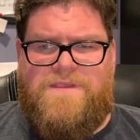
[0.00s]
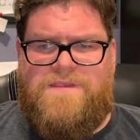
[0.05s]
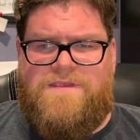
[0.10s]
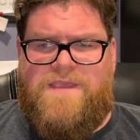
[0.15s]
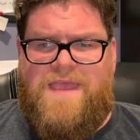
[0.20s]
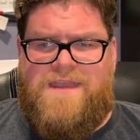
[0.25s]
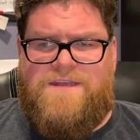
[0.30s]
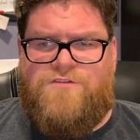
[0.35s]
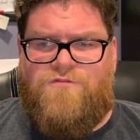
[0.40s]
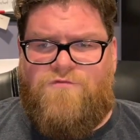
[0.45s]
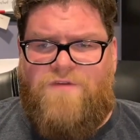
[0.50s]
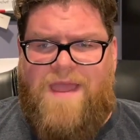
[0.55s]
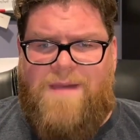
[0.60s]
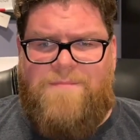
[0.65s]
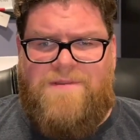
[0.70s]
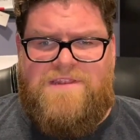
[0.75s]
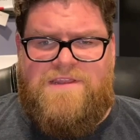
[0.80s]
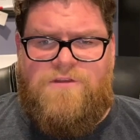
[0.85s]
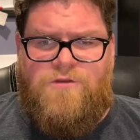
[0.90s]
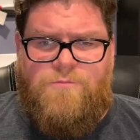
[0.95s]
And to wrap
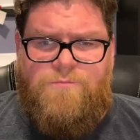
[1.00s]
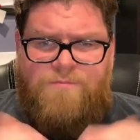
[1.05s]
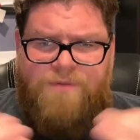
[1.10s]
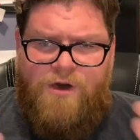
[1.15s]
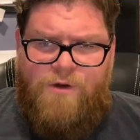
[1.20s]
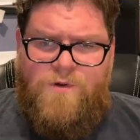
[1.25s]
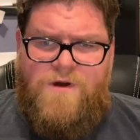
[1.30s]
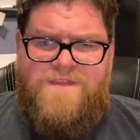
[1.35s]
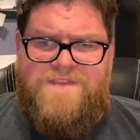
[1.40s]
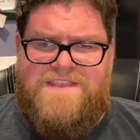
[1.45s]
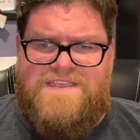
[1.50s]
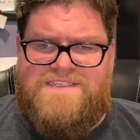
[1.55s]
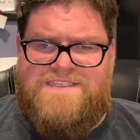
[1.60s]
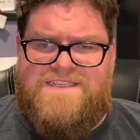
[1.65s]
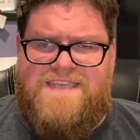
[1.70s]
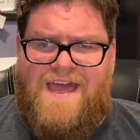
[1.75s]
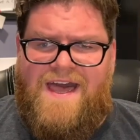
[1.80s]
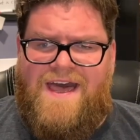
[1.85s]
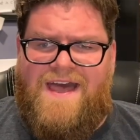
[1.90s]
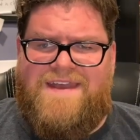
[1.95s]
a little bow on this,
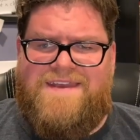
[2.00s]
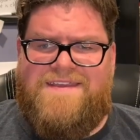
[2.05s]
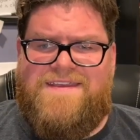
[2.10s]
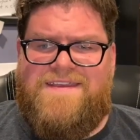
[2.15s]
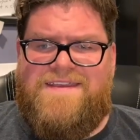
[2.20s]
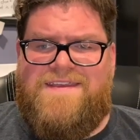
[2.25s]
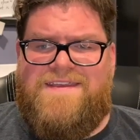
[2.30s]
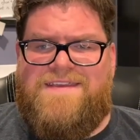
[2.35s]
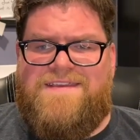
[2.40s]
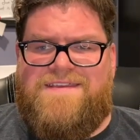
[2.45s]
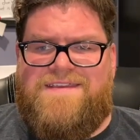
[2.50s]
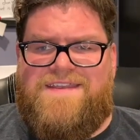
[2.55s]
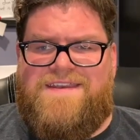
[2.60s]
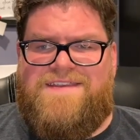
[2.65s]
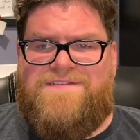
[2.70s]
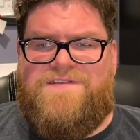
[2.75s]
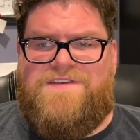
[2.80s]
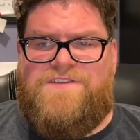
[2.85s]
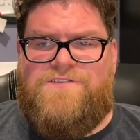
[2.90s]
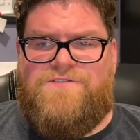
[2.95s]
God can
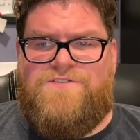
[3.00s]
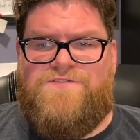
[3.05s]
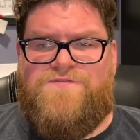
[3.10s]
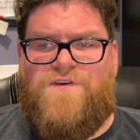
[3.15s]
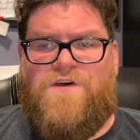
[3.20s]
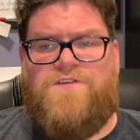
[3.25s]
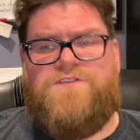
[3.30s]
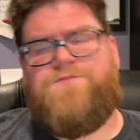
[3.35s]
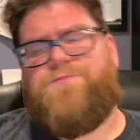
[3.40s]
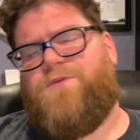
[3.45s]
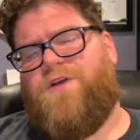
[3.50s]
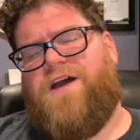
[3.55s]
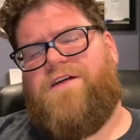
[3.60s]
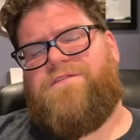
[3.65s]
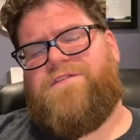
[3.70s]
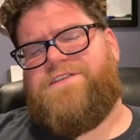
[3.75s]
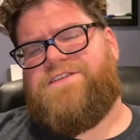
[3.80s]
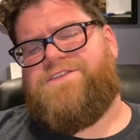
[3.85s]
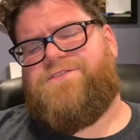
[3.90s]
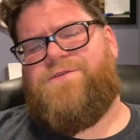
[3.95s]
even use false
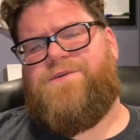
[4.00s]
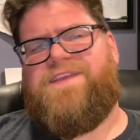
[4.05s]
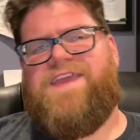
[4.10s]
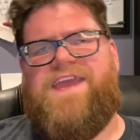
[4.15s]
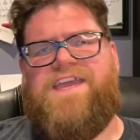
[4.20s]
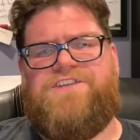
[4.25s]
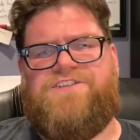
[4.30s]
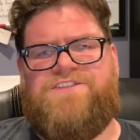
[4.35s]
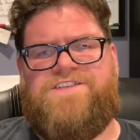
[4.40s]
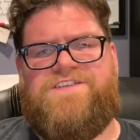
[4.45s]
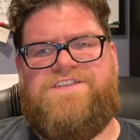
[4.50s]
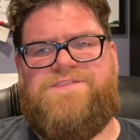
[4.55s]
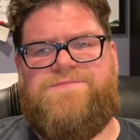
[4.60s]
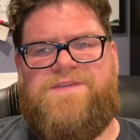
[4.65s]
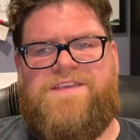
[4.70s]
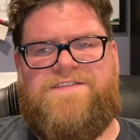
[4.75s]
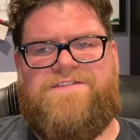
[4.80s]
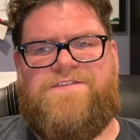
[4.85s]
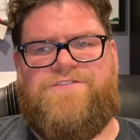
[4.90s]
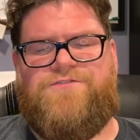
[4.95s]
prophets to occasionally
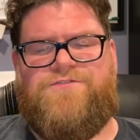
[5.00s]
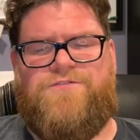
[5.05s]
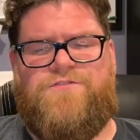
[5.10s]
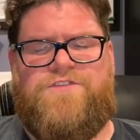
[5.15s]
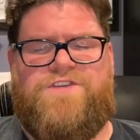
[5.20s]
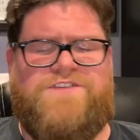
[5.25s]
speak the truth.